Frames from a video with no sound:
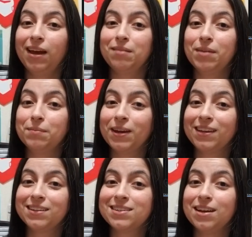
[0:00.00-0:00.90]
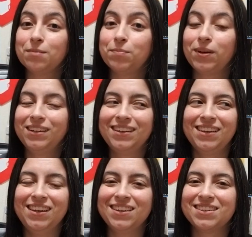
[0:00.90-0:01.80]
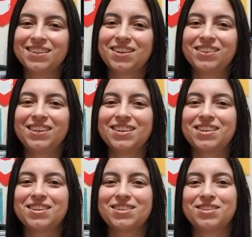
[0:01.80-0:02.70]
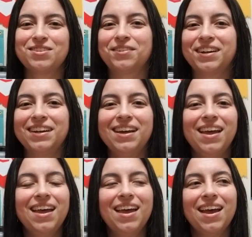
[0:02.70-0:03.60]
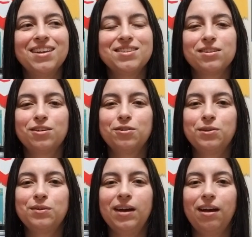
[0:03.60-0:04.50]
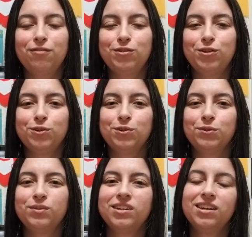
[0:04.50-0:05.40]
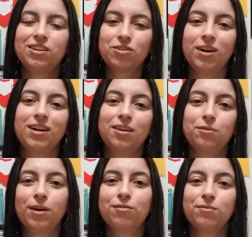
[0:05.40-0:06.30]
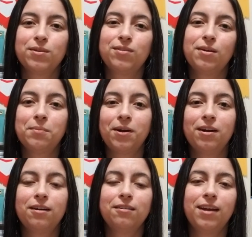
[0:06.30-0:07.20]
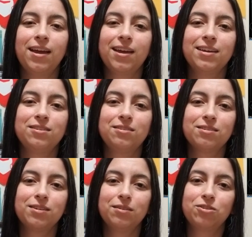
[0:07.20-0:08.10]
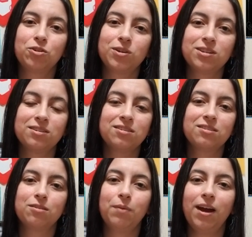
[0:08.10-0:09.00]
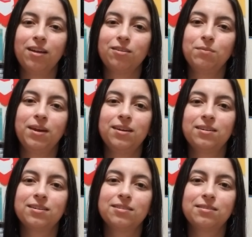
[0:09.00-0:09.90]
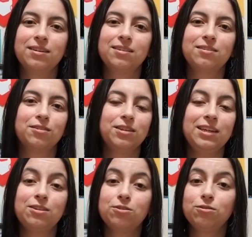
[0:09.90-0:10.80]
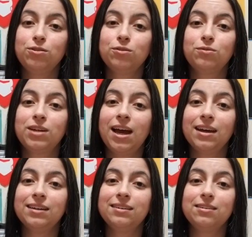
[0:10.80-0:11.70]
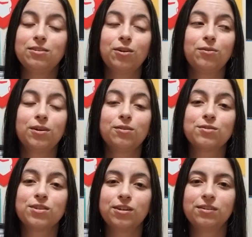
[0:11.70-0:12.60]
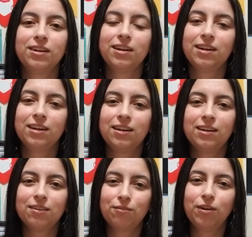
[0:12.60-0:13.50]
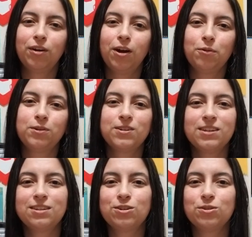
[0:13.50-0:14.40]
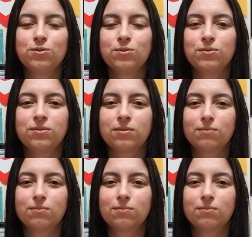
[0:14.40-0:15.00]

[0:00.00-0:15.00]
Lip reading: I'm not making this up. It's literally this story. And so you have to try to get away from the vampire, and choices, your path you make, it could lead to you dying. You don't know. So figure out what you need to do.